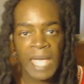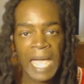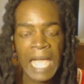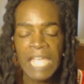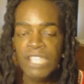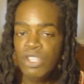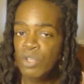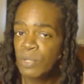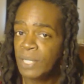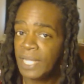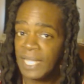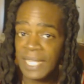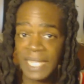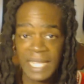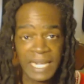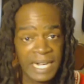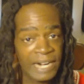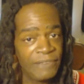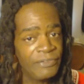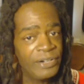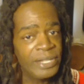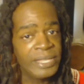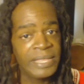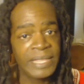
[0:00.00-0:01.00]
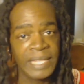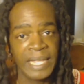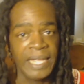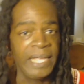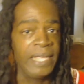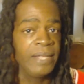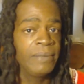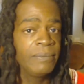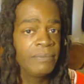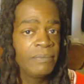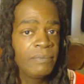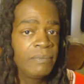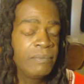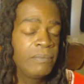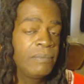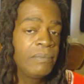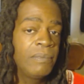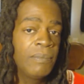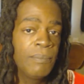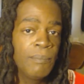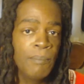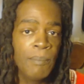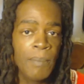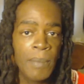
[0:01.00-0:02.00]
And you can get everything,
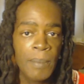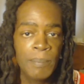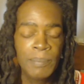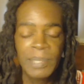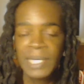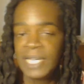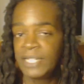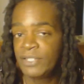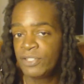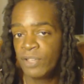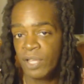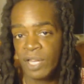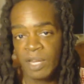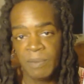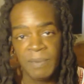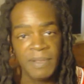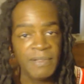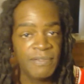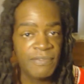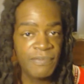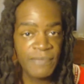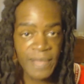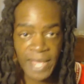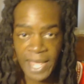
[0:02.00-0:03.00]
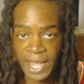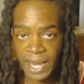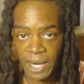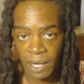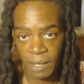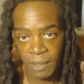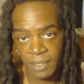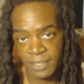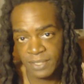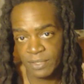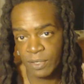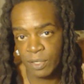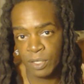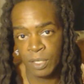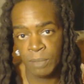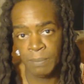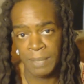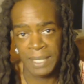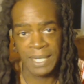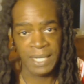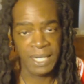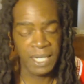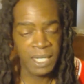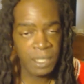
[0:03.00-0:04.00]
but it's going to be fair, it's going
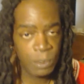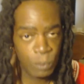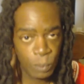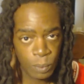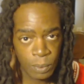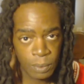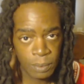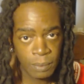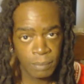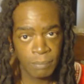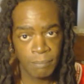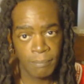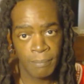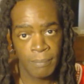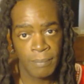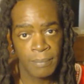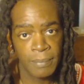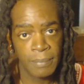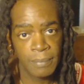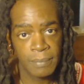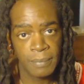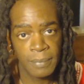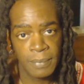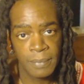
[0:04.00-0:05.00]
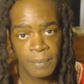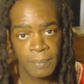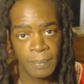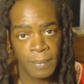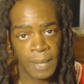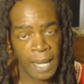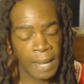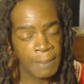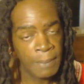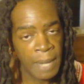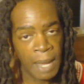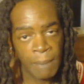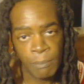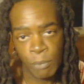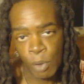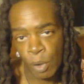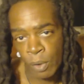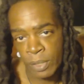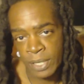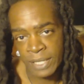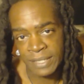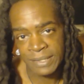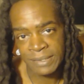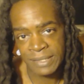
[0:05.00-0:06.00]
to be equal. I'm
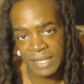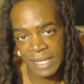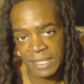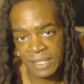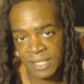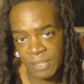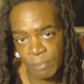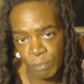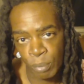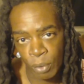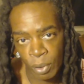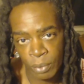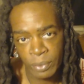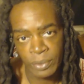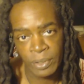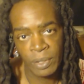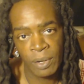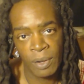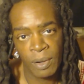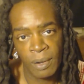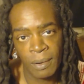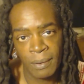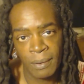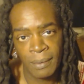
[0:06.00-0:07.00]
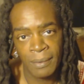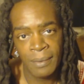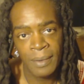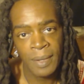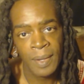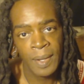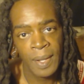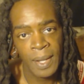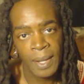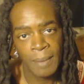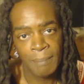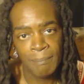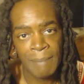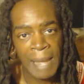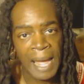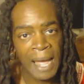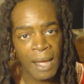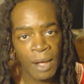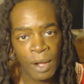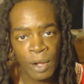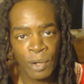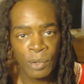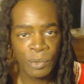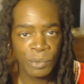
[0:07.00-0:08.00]
going to stick to protocol,
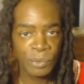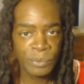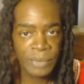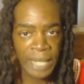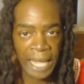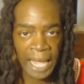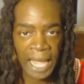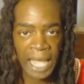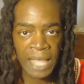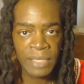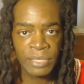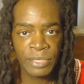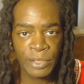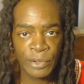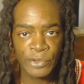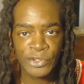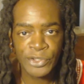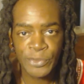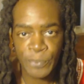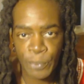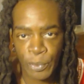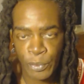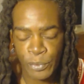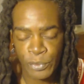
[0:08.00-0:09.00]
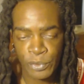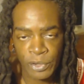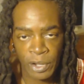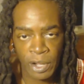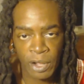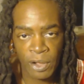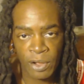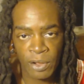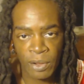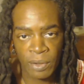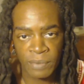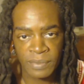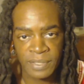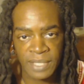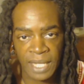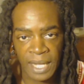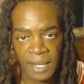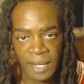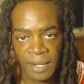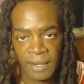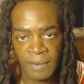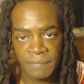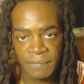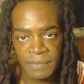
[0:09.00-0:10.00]
my own and those protocols
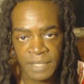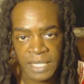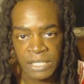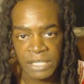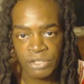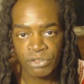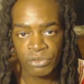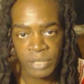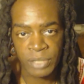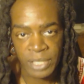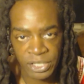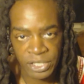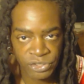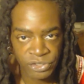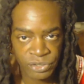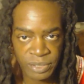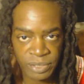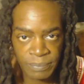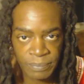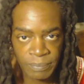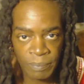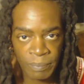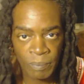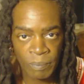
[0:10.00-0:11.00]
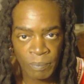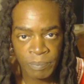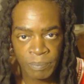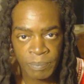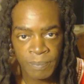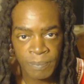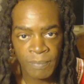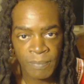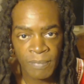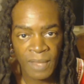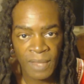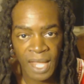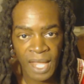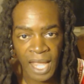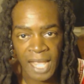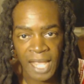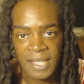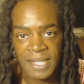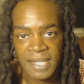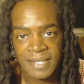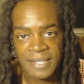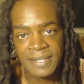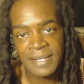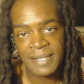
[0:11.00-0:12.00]
of the tradition
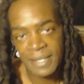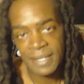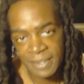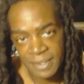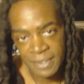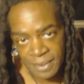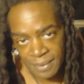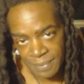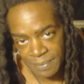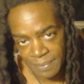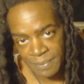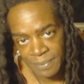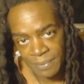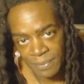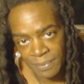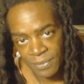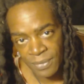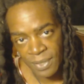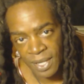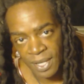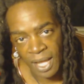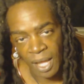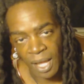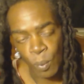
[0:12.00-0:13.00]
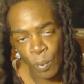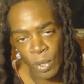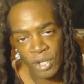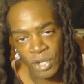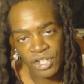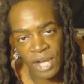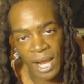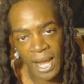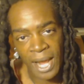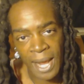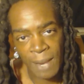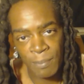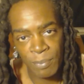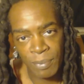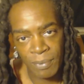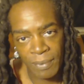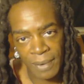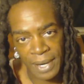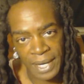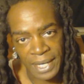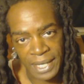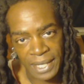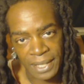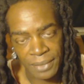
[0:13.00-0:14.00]
and the system in which I
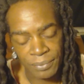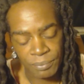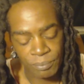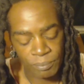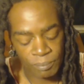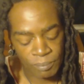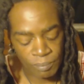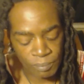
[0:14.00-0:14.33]
operate in.